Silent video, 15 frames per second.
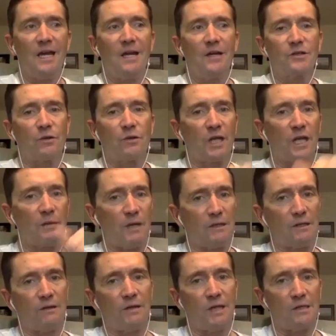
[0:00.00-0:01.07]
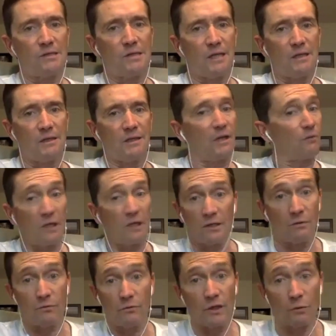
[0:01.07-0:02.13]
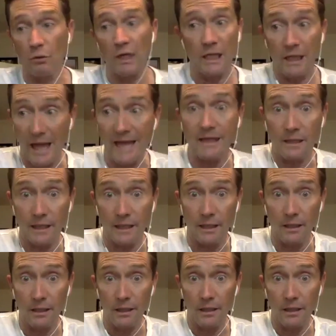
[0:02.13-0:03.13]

So they commit to things that they really don't, they really likely